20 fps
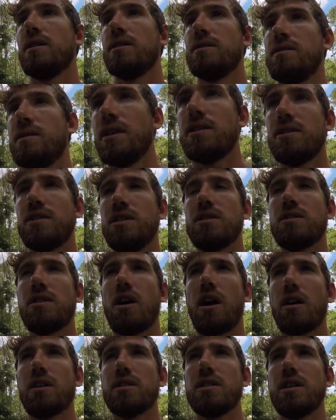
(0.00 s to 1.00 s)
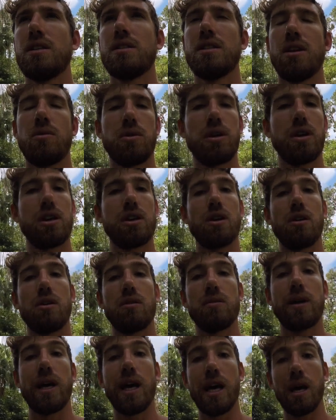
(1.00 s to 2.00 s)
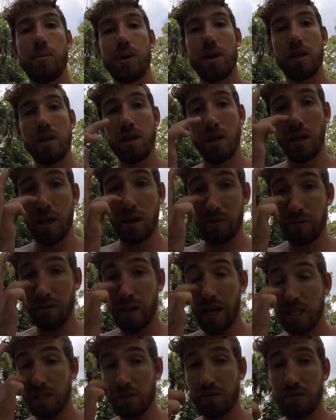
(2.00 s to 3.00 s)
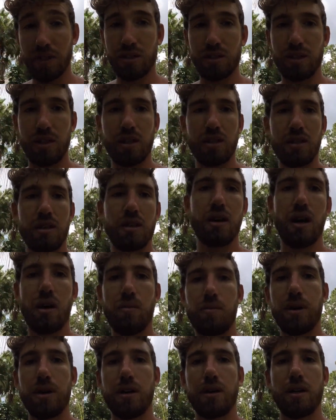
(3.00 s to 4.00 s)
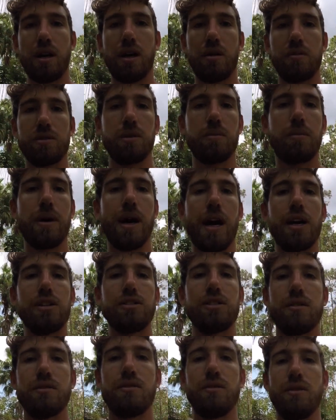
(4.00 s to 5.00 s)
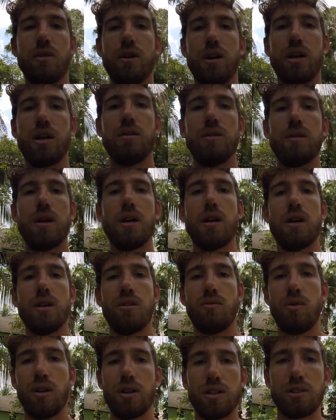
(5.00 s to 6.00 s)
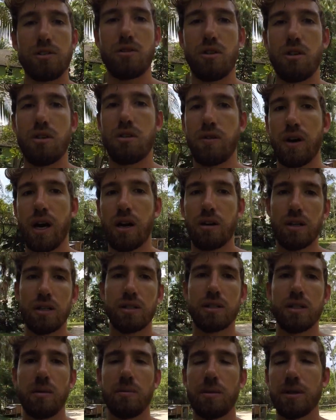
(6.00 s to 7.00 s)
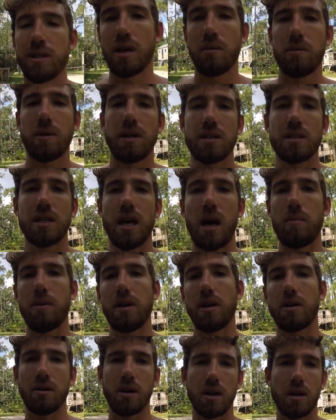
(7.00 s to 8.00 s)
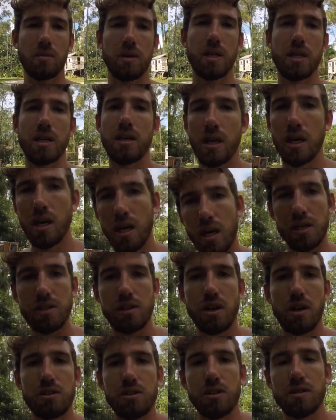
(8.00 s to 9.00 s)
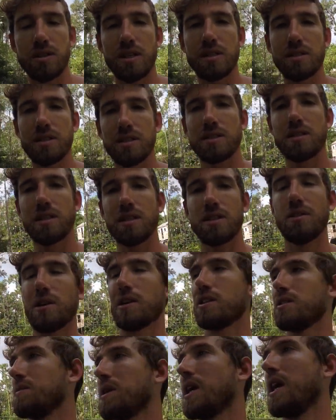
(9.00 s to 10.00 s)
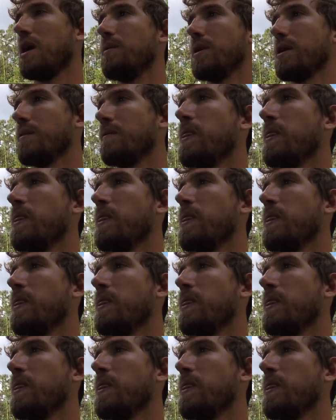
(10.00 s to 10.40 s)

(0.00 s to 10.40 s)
ditched these carcasses, and then we're gonna go camping and flats fishing up in um, Sebastian, Florida. While this coronavirus epidemic is happening, we're gonna be social distancing, doing some camping.